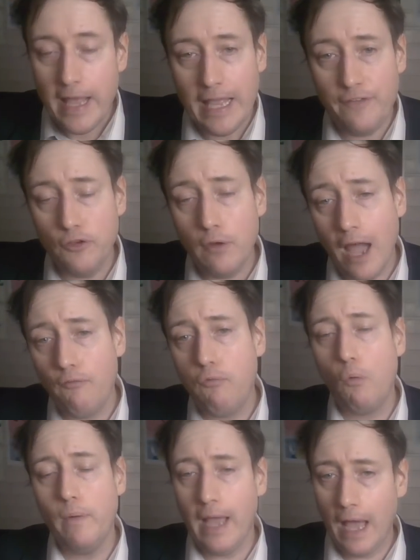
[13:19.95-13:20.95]
If you have
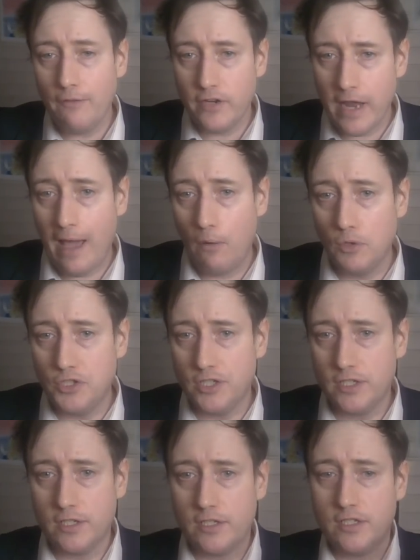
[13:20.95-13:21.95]
what we have now, which
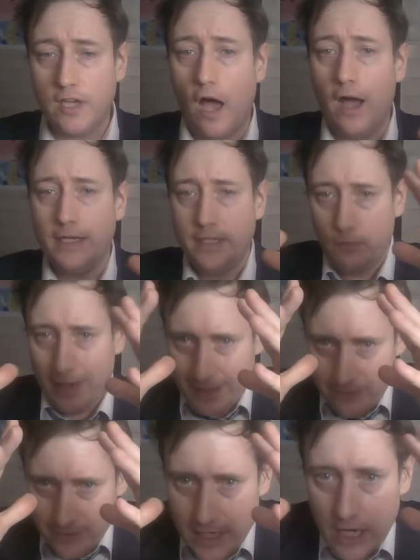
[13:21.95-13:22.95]
is a society where
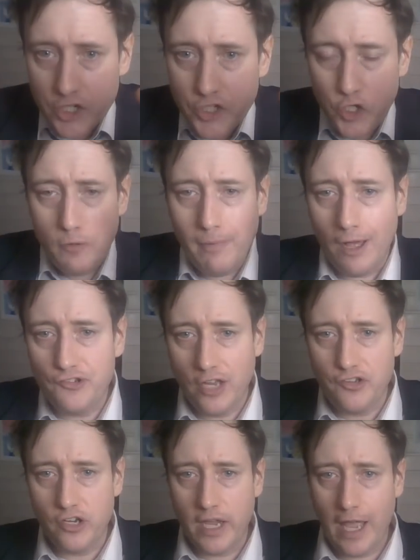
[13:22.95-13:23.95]
there is too much
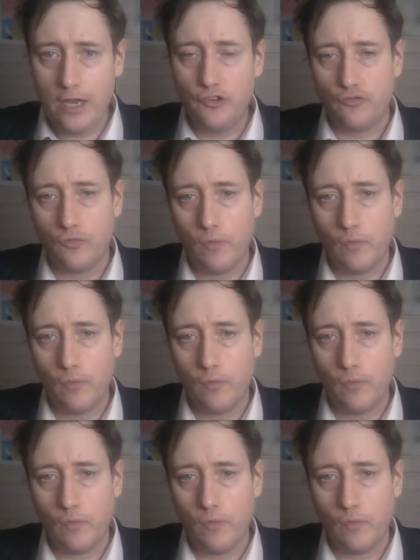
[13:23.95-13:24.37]
education,